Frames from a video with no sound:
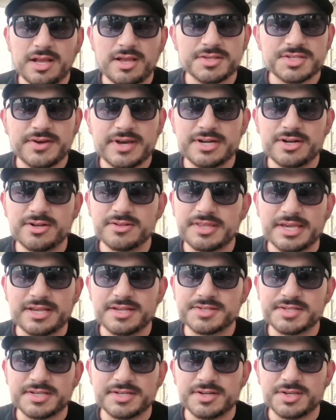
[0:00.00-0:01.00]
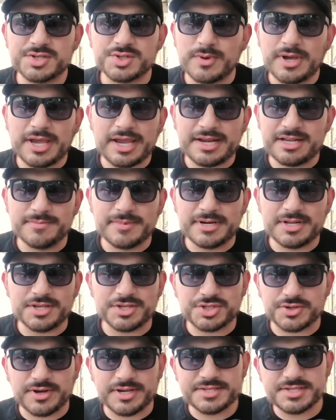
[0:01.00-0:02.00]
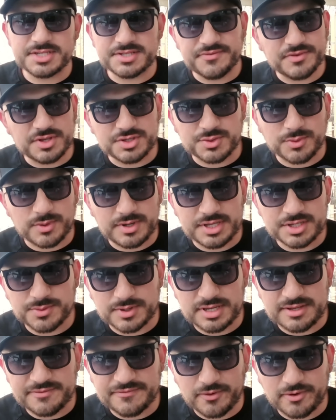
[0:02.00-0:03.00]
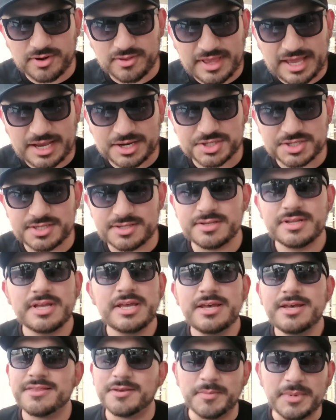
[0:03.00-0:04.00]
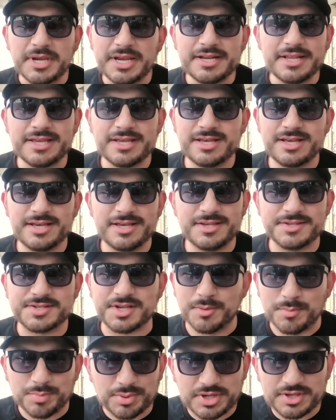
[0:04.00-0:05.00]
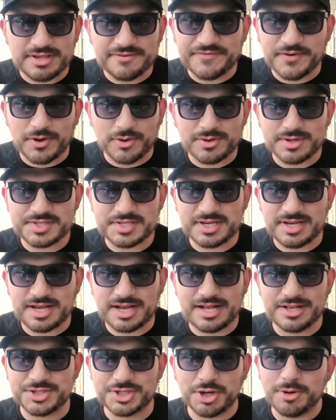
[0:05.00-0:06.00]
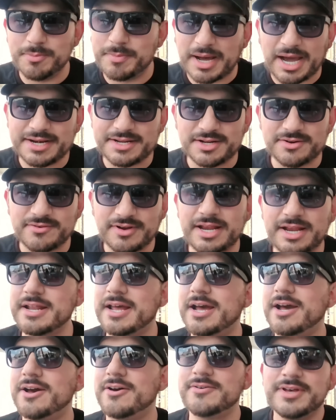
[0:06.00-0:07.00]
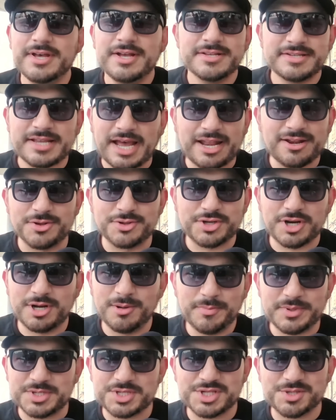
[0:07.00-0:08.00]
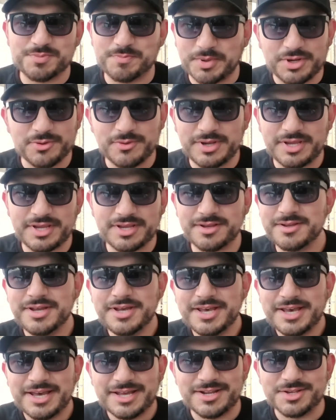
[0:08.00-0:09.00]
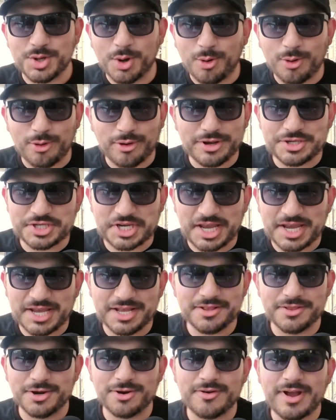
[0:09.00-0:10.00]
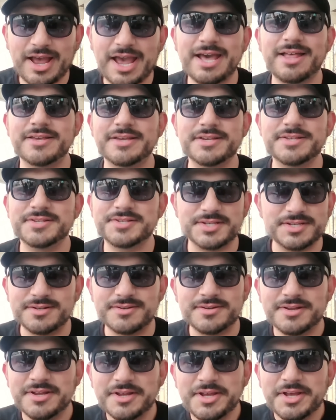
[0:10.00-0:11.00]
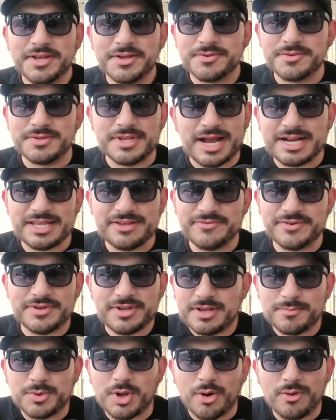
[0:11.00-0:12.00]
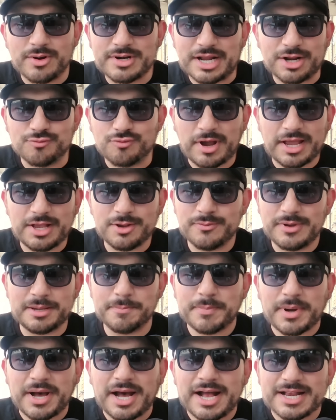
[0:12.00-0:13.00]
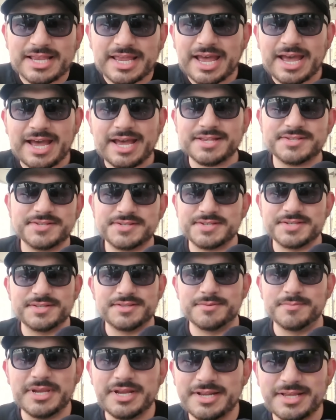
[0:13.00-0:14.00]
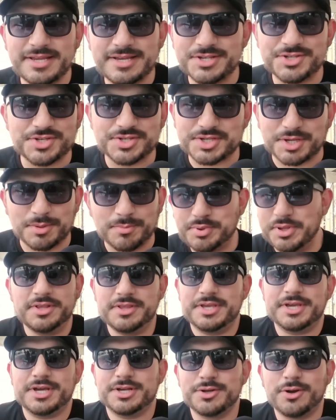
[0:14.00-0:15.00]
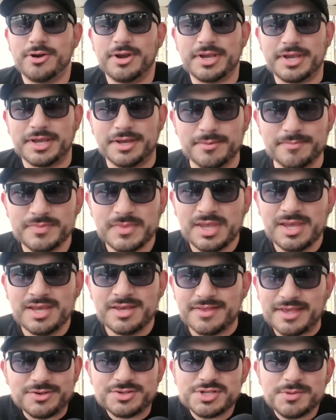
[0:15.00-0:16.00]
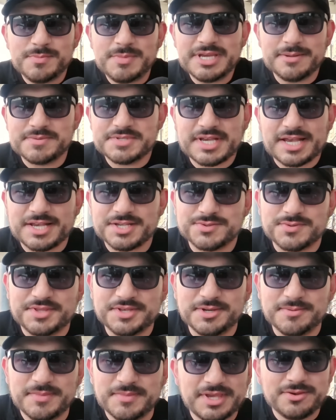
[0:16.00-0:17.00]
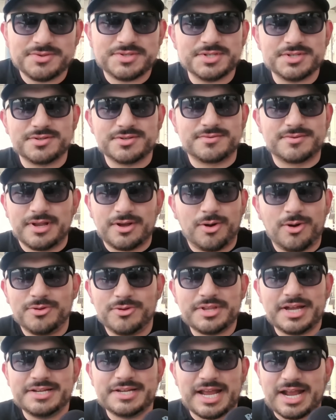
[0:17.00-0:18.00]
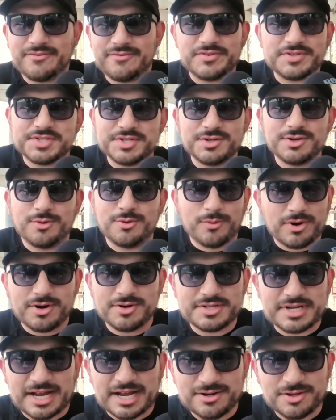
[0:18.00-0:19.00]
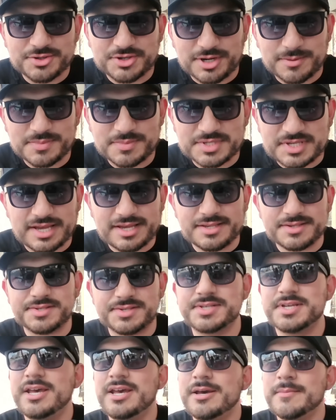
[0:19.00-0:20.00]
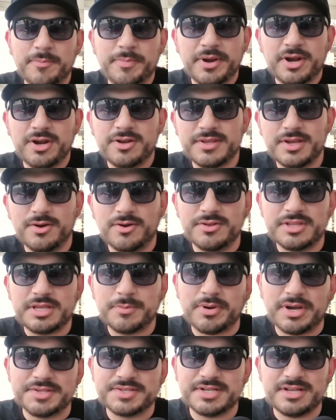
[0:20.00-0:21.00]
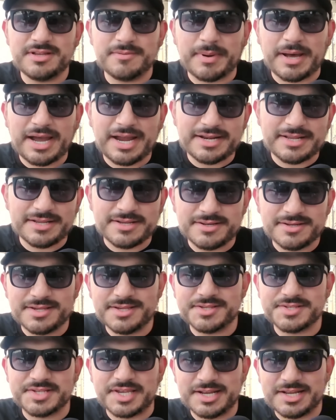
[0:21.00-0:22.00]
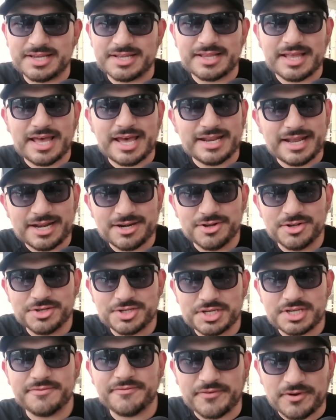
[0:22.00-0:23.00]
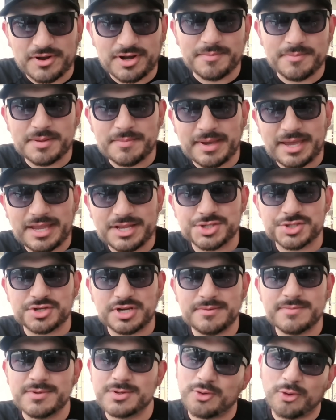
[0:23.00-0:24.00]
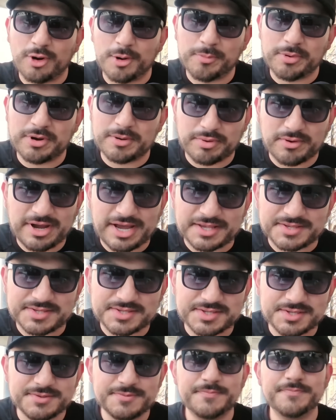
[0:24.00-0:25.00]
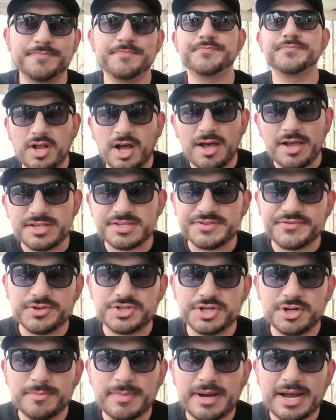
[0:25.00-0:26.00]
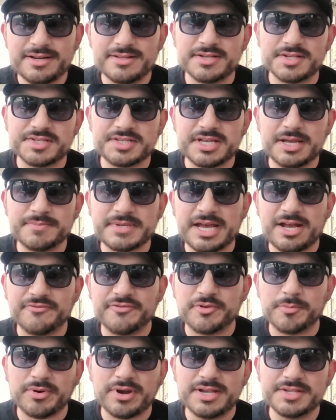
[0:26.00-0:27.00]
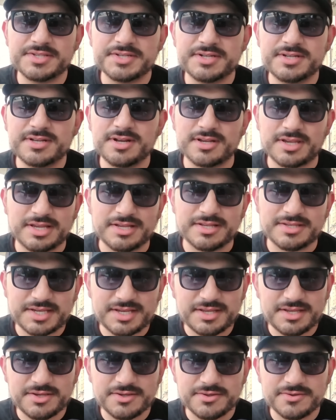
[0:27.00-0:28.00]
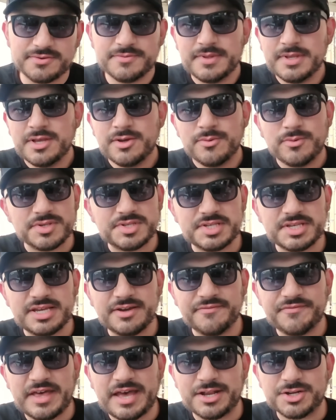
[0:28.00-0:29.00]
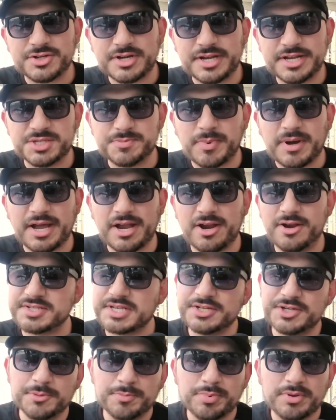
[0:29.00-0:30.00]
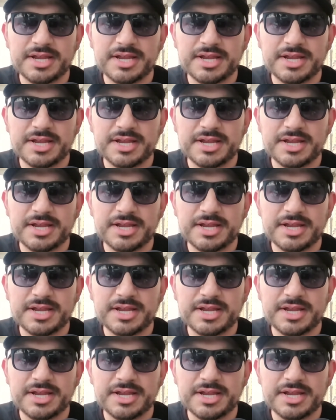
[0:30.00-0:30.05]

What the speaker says: And also, I don't think it's going to sway anybody's choices for the 2024 election. The media is completely focusing on Joe Biden right now. Donald Trump is spewing at his orange Hitler rallies and not even going on right-wing podcasts, and the media is just completely ignoring him. They used to be obsessed with him. They used to hold on to every single word Donald Trump says. But now apparently only President Biden is getting that energy from the mainstream and corporate press. The calls for Joe Biden to step down for president continue. We'll see if that transpires.